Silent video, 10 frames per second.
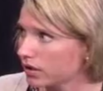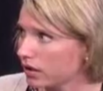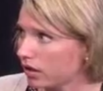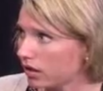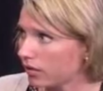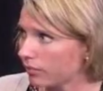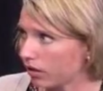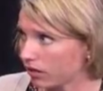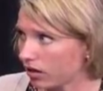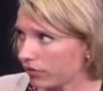
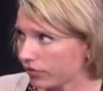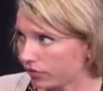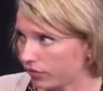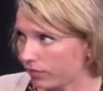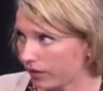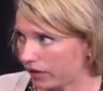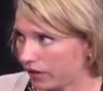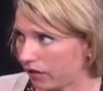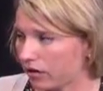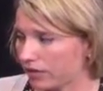are covered through the
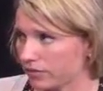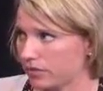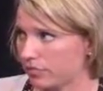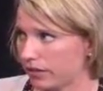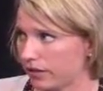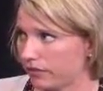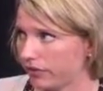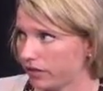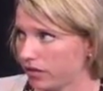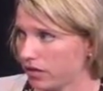Medicare hospice
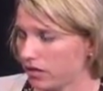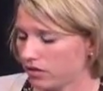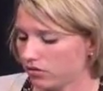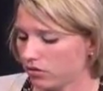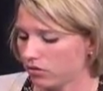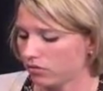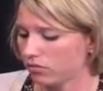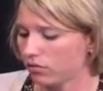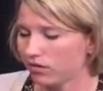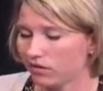benefit. So
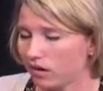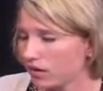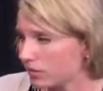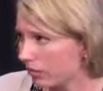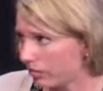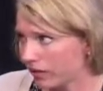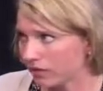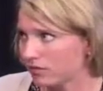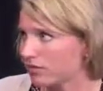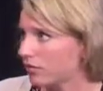hospital
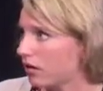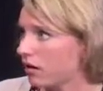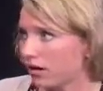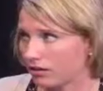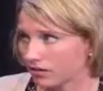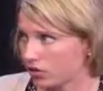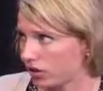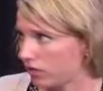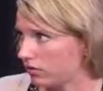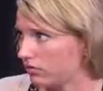beds,
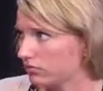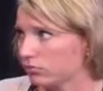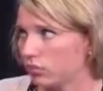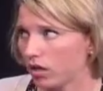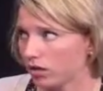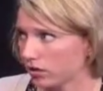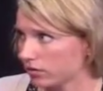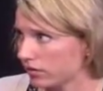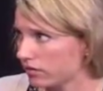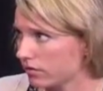oxygen,
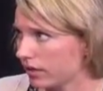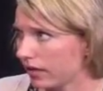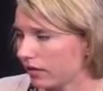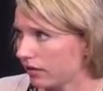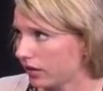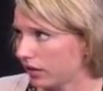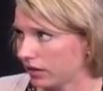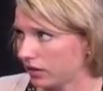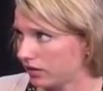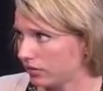walkers, anything they
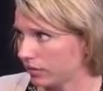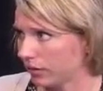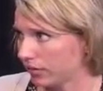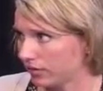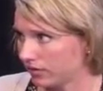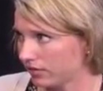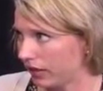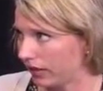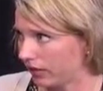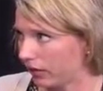need to be able to
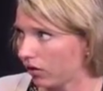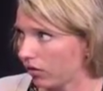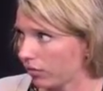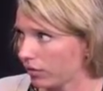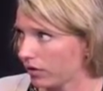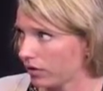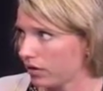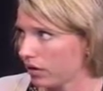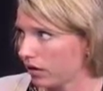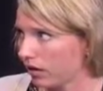stay in their home.
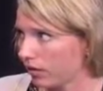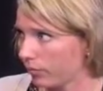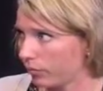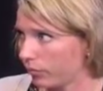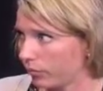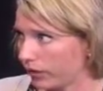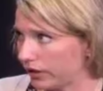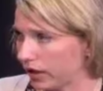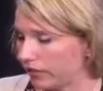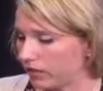We
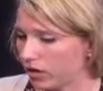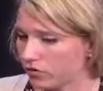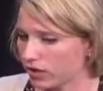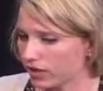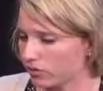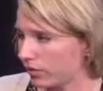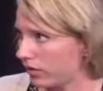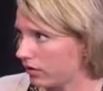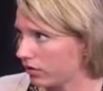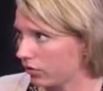have contracts
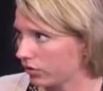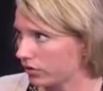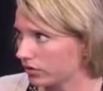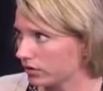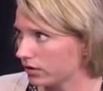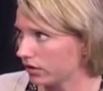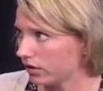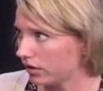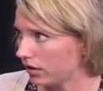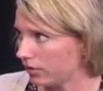with local
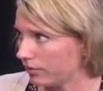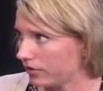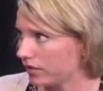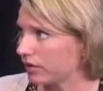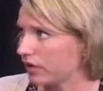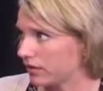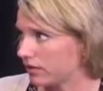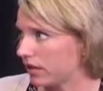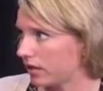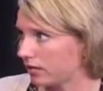facilities
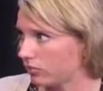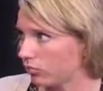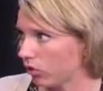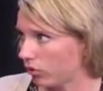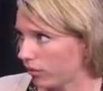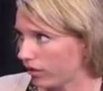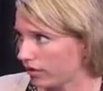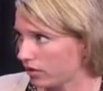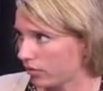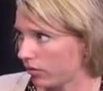that work with
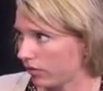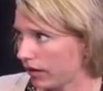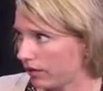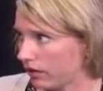us to provide